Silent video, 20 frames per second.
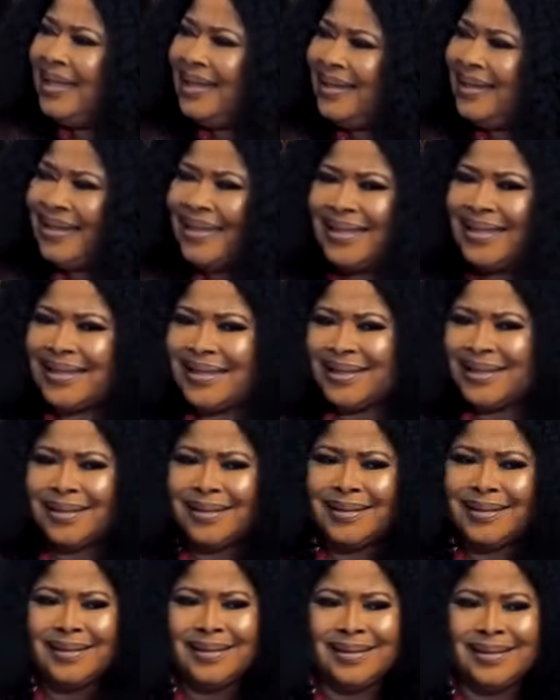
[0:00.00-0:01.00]
it's a
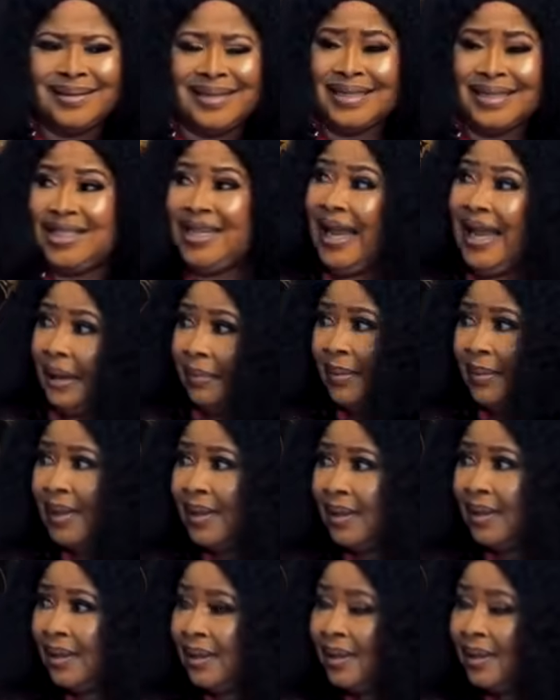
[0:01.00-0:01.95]
shame.